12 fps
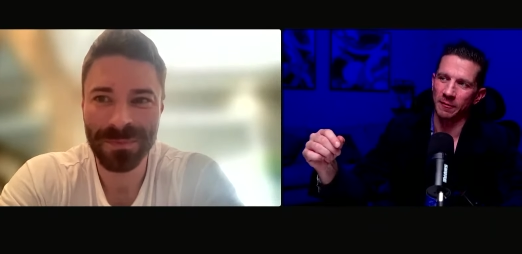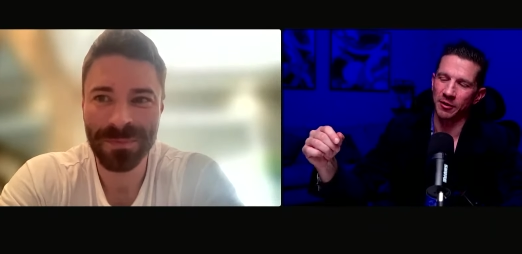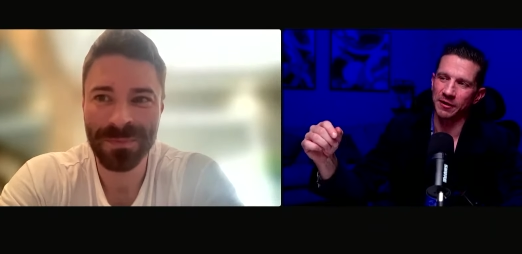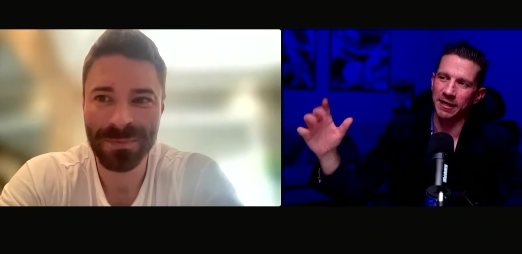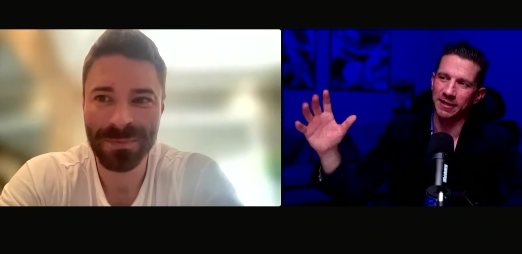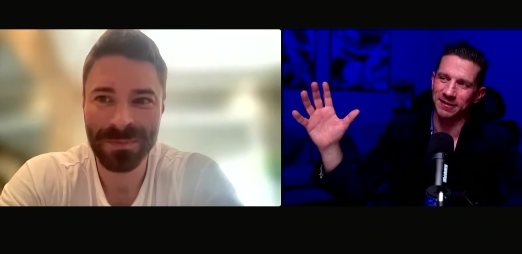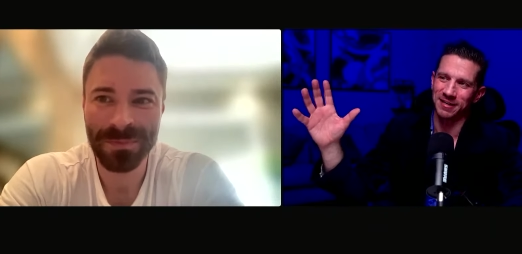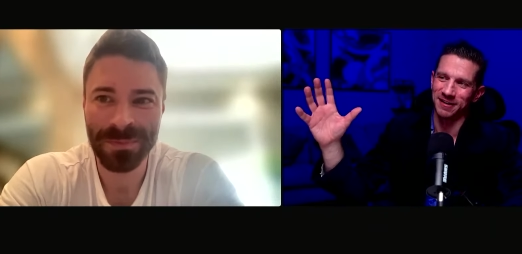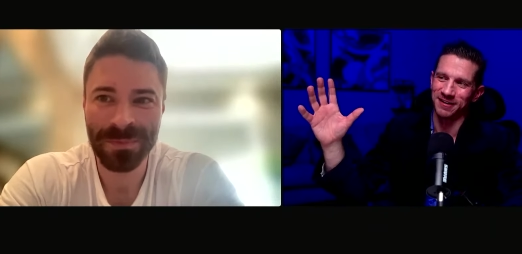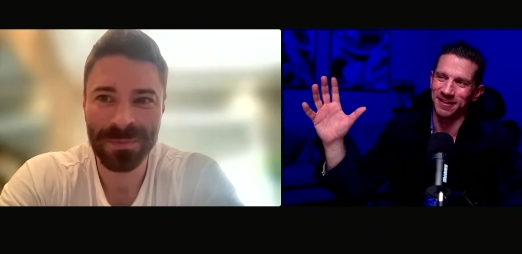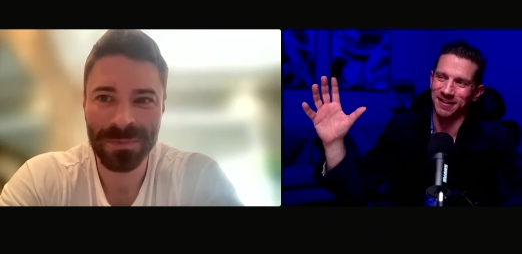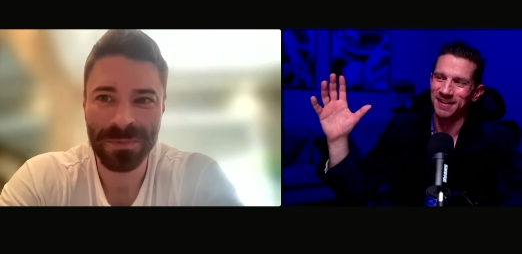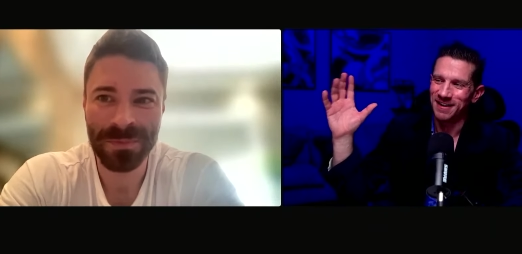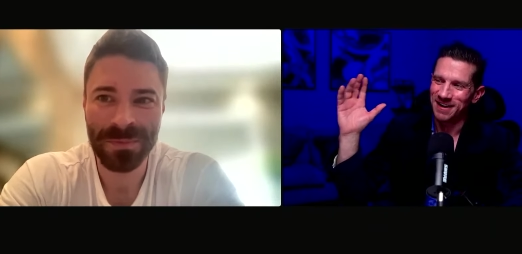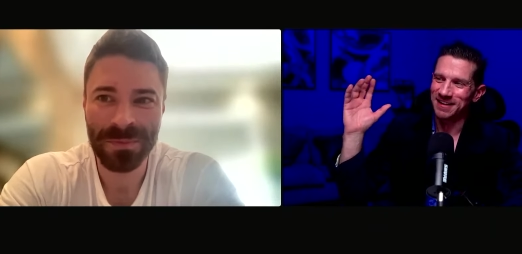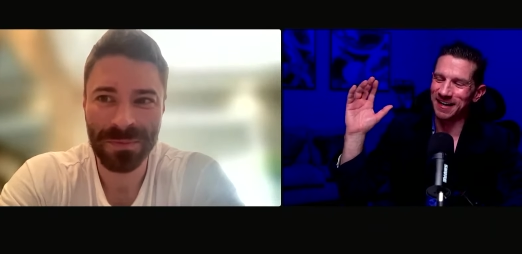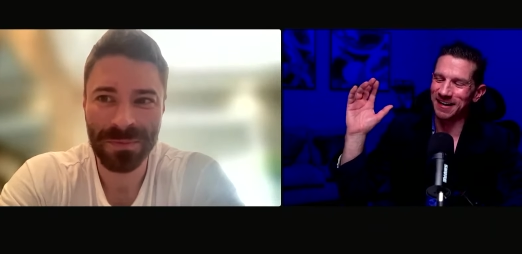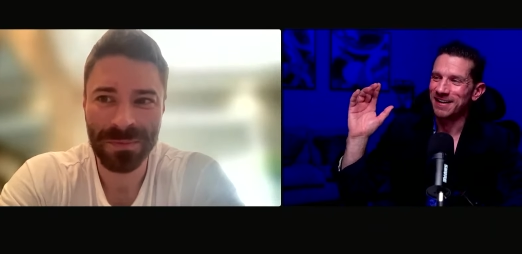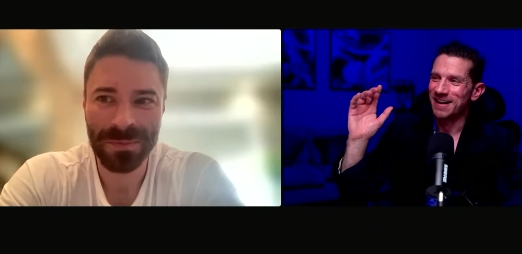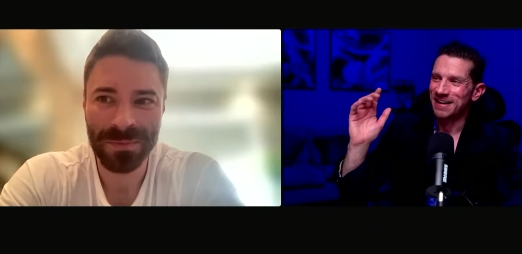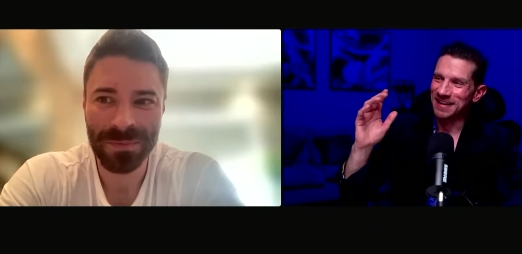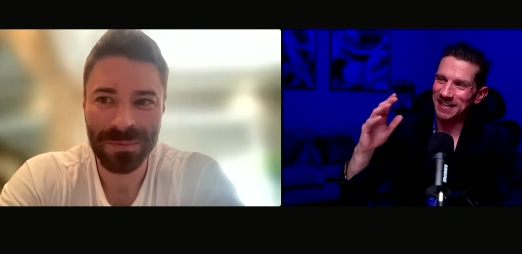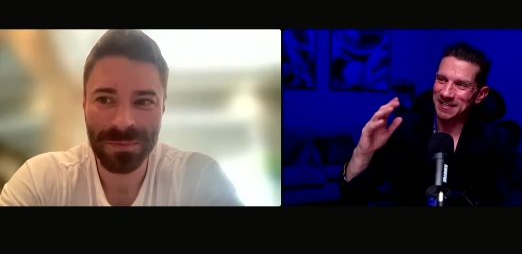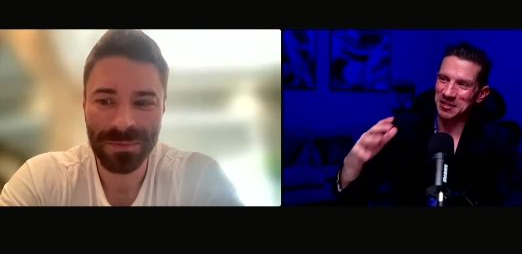Speaker 1: But that, that
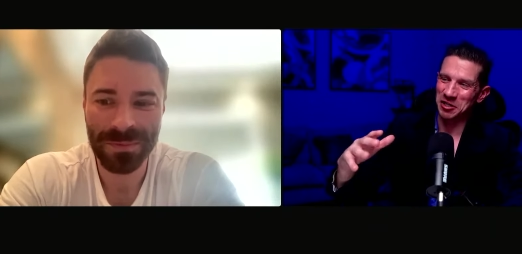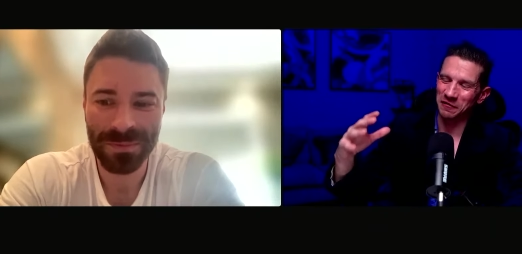that's a sort of